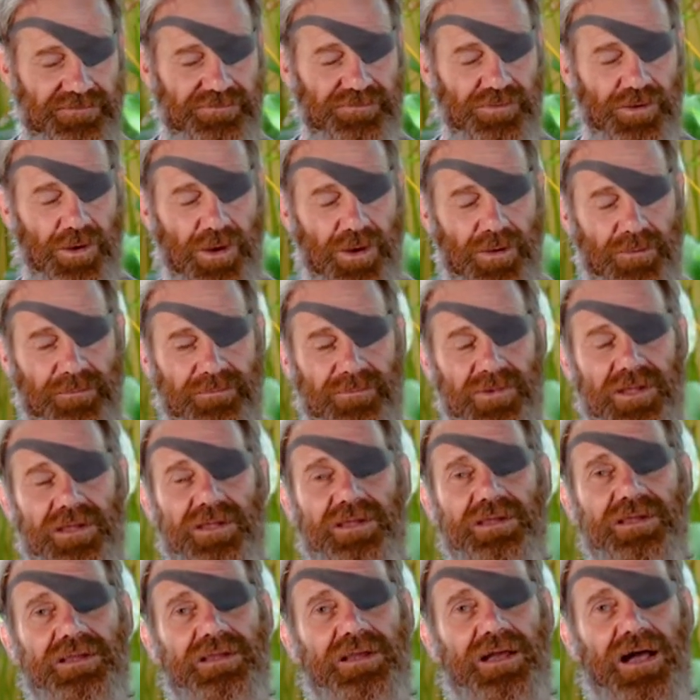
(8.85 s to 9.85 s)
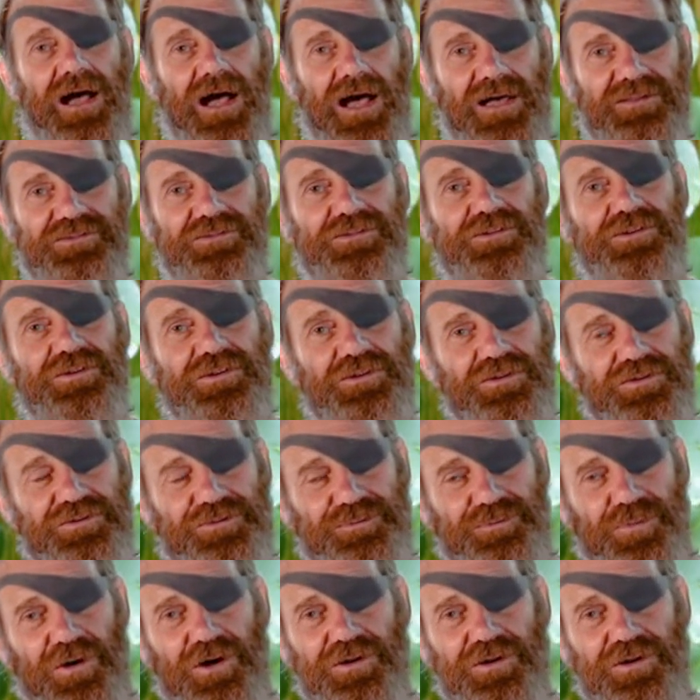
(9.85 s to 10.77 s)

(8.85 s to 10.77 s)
from asanas,